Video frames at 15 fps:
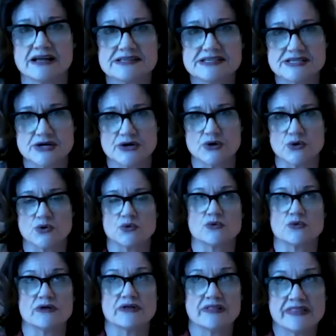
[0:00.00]
And
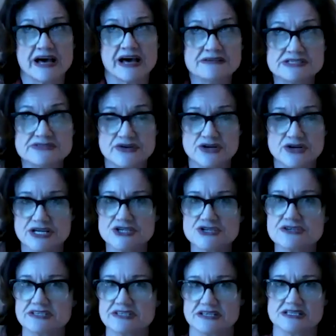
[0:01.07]
so that was very
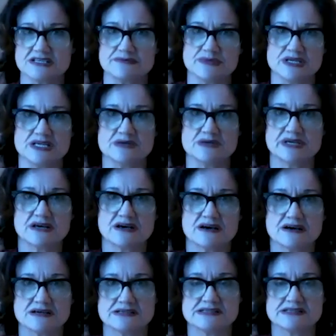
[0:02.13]
interesting to me
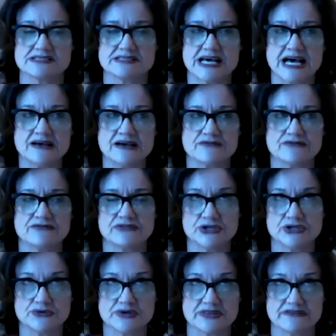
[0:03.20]
because that
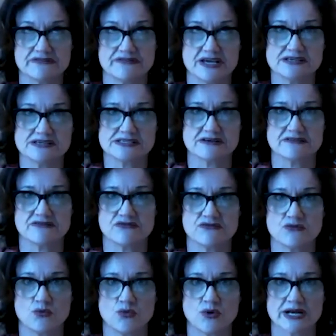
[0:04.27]
flew in the face of
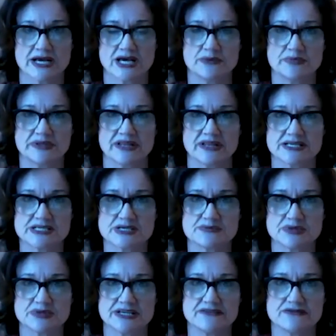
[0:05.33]
what I had been led to
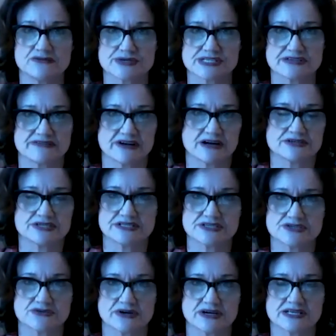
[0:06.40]
believe was the route to
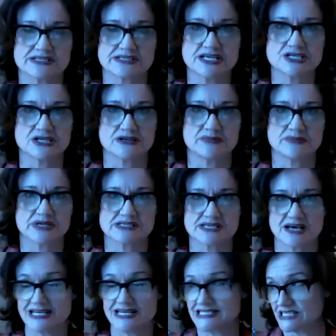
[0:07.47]
disorganization, because
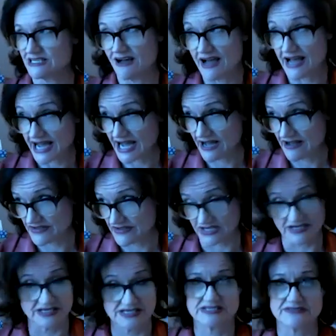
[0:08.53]
I did not have
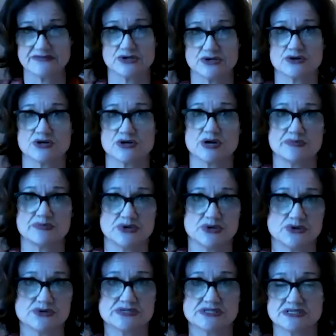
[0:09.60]
any severe
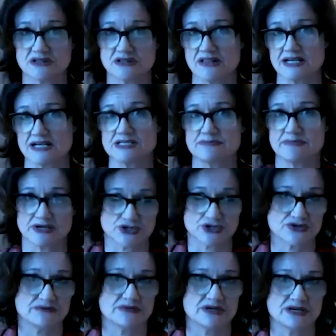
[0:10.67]
abuse, neglect,
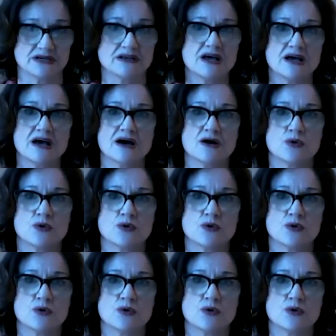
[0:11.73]
maltreatment.